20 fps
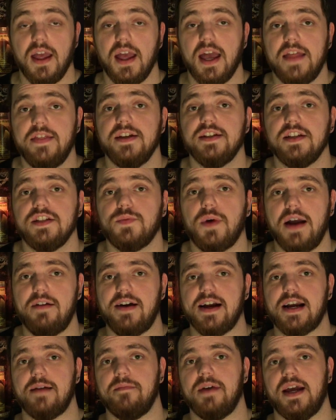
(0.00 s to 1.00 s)
And this is why I
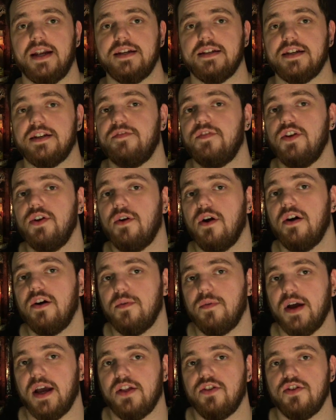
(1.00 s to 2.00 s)
recommend that if you are
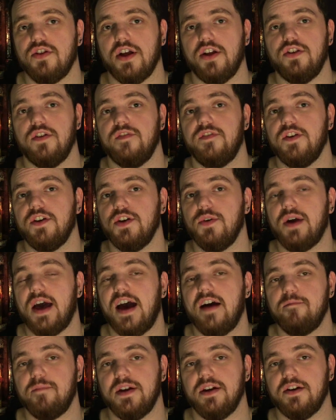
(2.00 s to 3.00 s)
a witch and you feel you
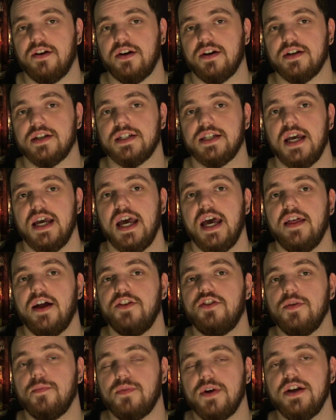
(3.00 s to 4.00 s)
have been cursed,
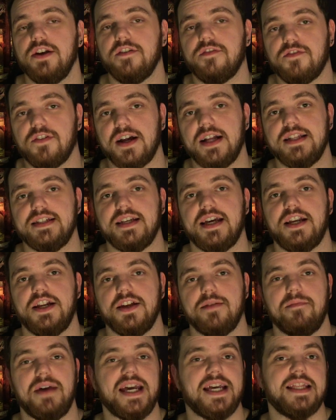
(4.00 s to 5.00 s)
that you bring your friends in and
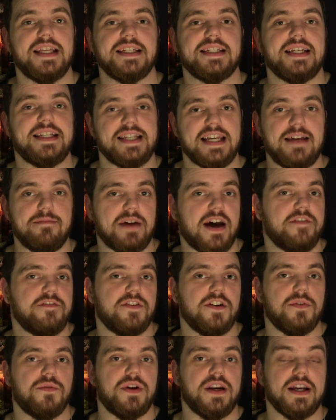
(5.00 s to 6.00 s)
you make this a team
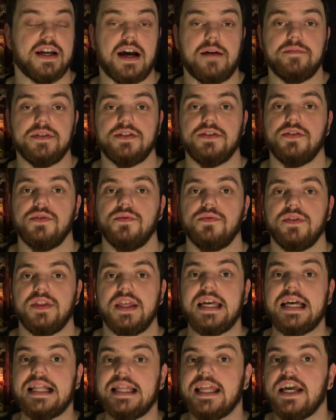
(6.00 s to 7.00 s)
effort when it comes to
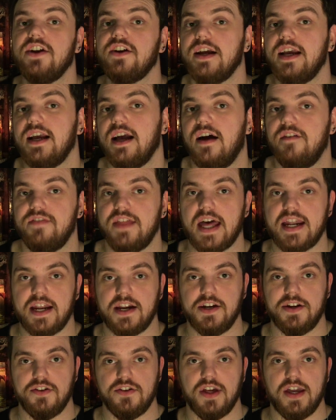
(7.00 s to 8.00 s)
the clearing of that
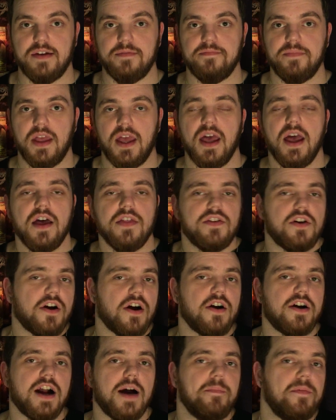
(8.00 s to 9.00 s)
energy. There
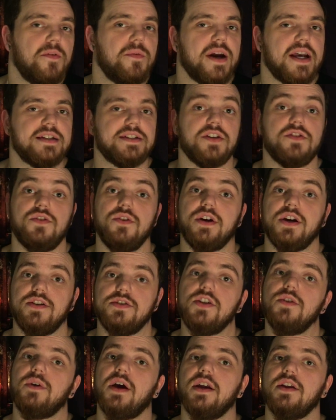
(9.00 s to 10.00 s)
are a couple ways that you can
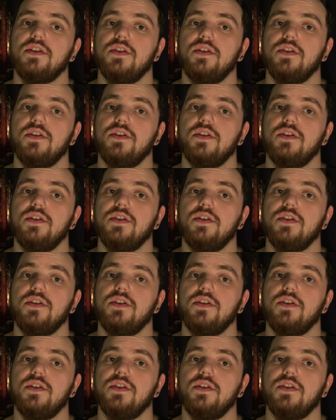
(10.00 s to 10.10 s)
do it.